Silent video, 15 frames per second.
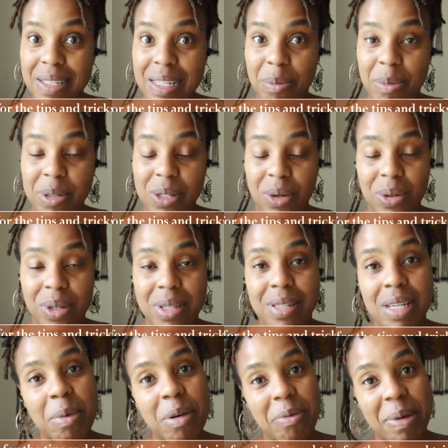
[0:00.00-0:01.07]
in this episode, is
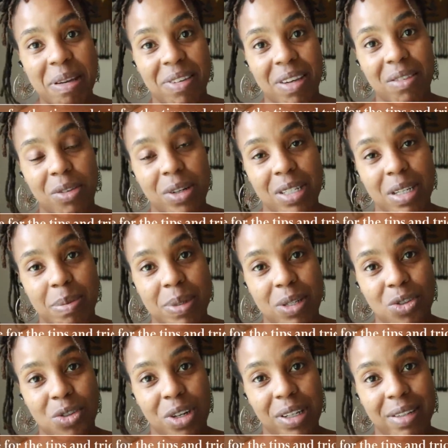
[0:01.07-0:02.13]
some of my favorite tips
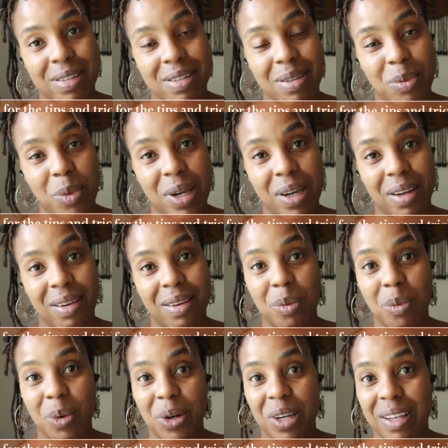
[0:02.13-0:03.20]
and tricks when
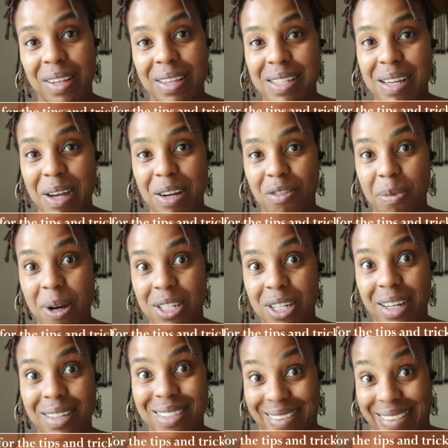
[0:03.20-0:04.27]
working this kind of
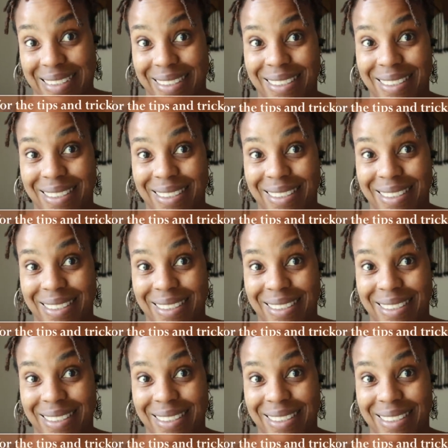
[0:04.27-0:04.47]
project.